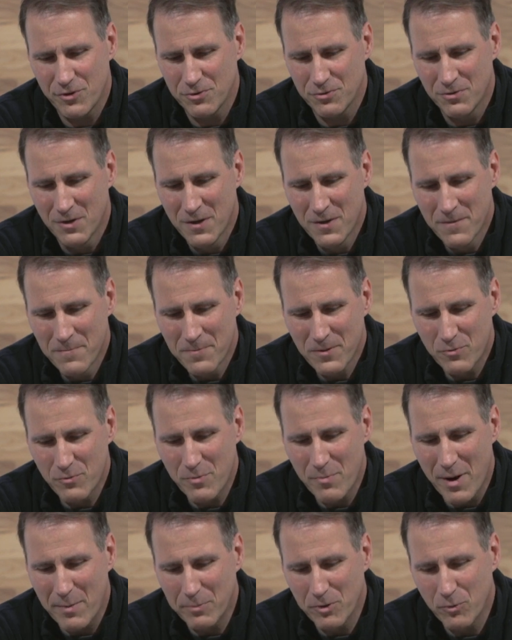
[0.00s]
you
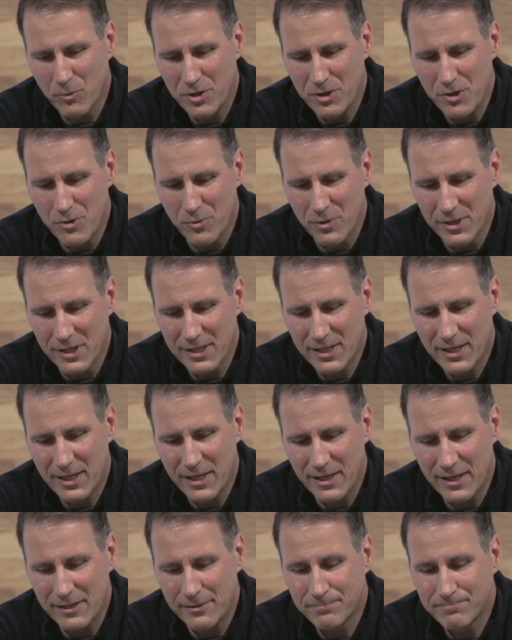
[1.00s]
remember when you were a
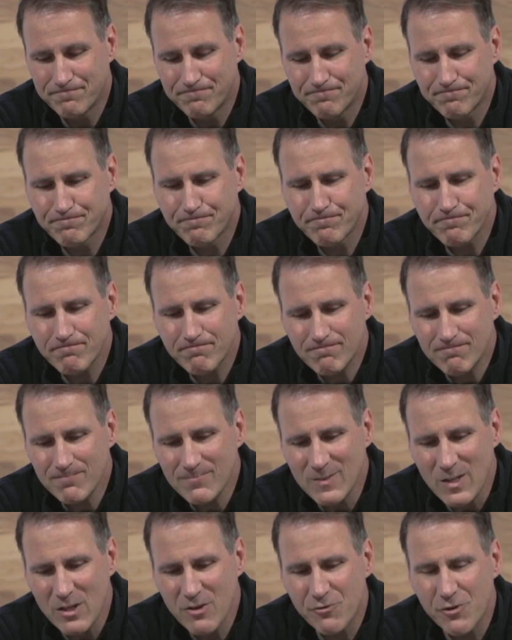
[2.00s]
kid,
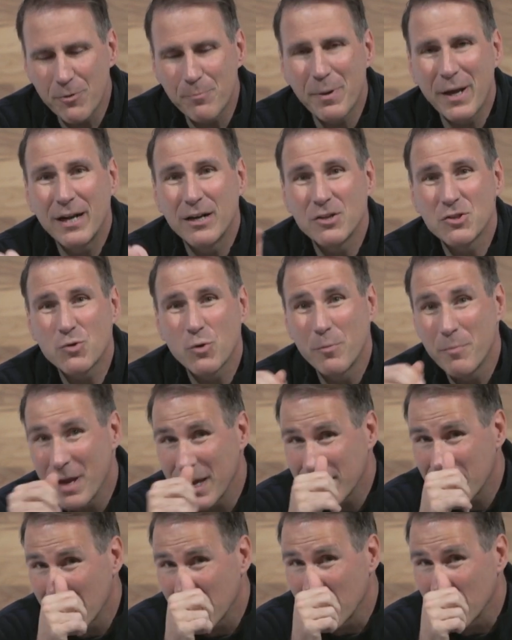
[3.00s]
if your parents were
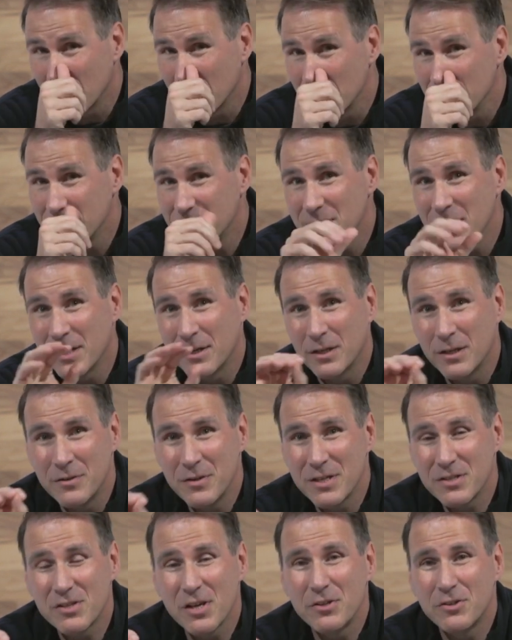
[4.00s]
making a good dinner and
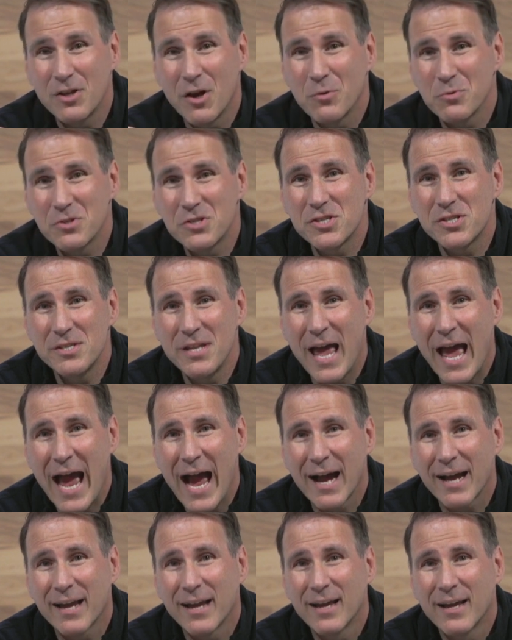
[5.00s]
they said, don't
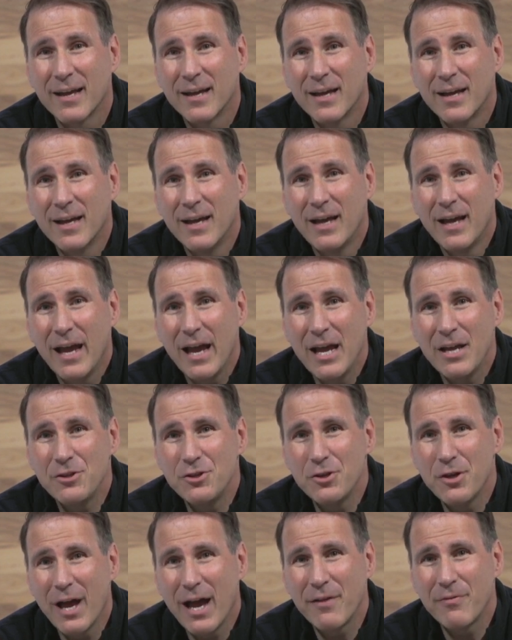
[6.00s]
snack. And
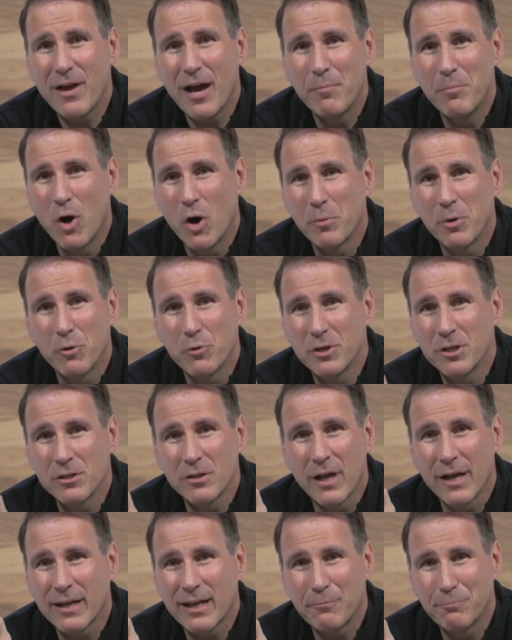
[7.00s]
you had that moment where you're
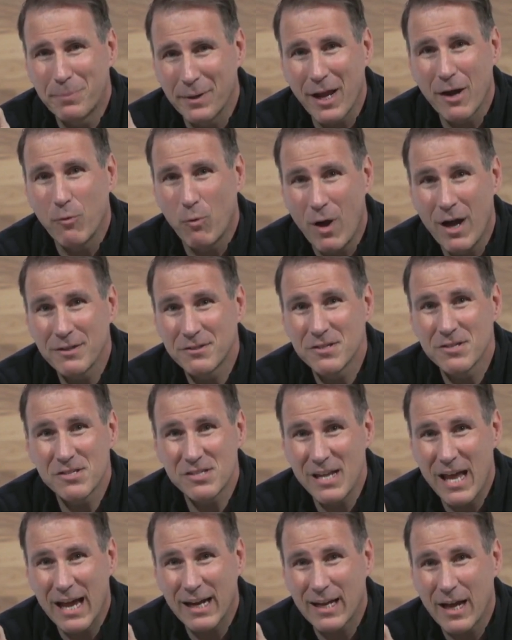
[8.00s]
like, but I want to
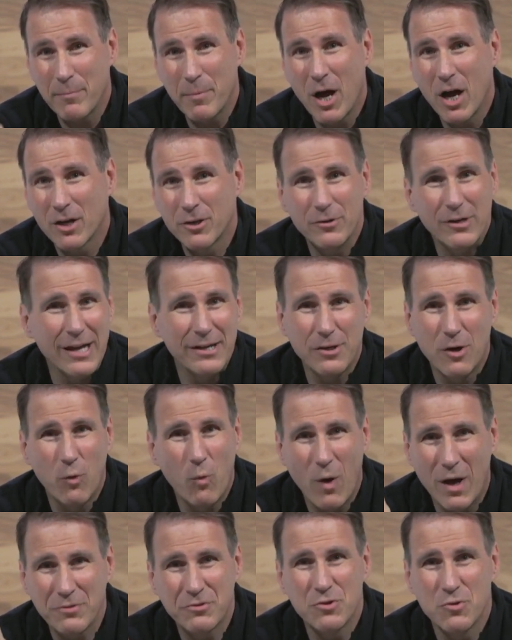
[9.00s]
snack. I'm hungry. I don't
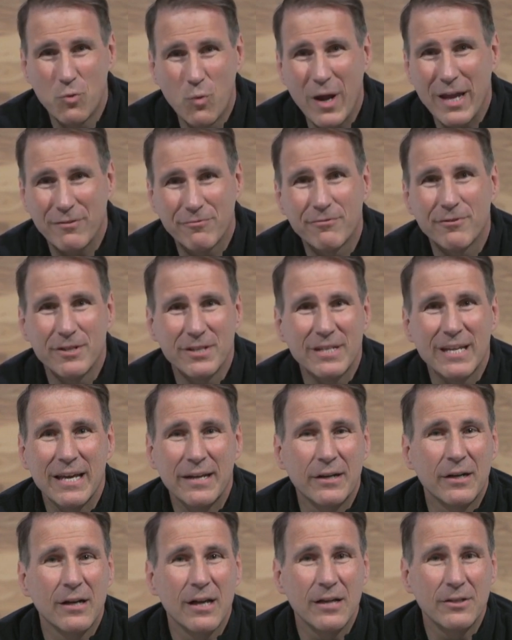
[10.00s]
want to wait for
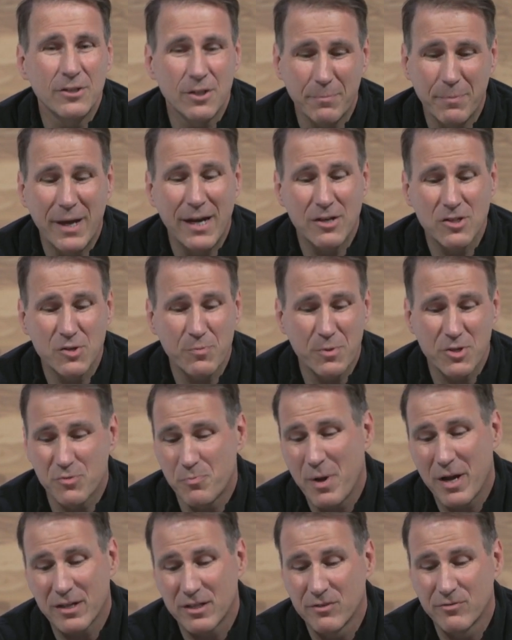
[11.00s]
dinner. And your parents'
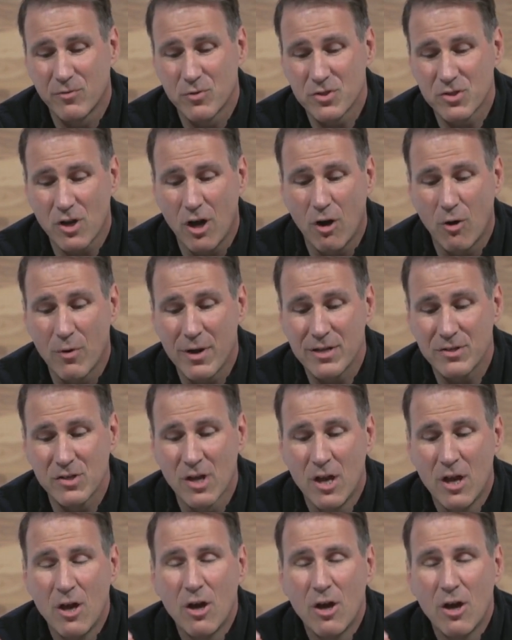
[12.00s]
perspective was always,